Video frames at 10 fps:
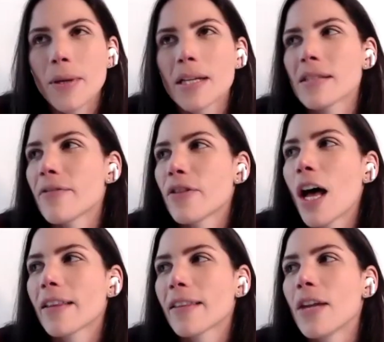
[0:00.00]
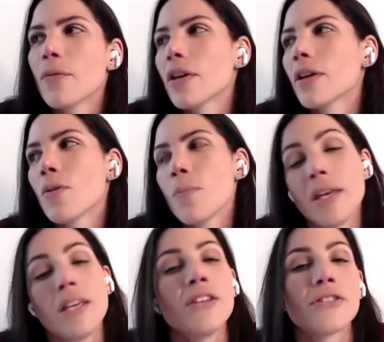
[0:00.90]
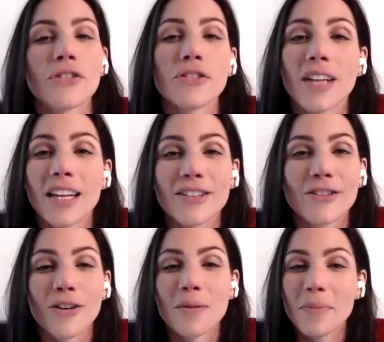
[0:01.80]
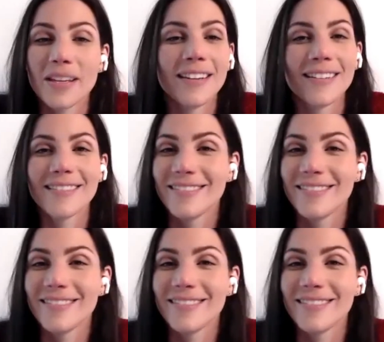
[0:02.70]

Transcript: Because if not, then we're gonna be Easter, then it's gonna be